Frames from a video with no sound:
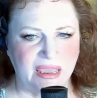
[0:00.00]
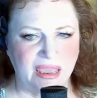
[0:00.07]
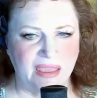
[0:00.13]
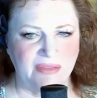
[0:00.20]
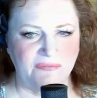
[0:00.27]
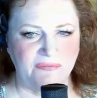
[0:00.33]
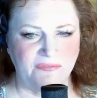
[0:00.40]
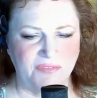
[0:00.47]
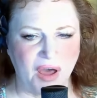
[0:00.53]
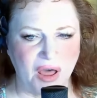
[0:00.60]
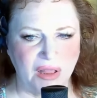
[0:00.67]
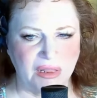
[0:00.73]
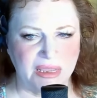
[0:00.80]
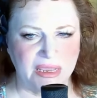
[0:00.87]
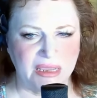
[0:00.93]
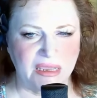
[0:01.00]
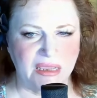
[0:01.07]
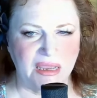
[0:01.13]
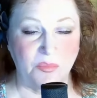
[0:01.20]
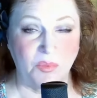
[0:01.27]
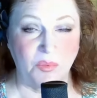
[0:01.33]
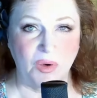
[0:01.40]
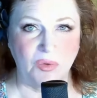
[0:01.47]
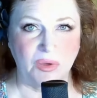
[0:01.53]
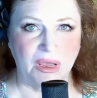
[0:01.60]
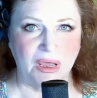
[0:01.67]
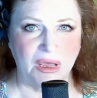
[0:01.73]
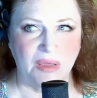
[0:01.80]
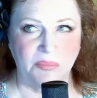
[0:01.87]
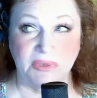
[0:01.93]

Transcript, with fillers: and falling and woke up.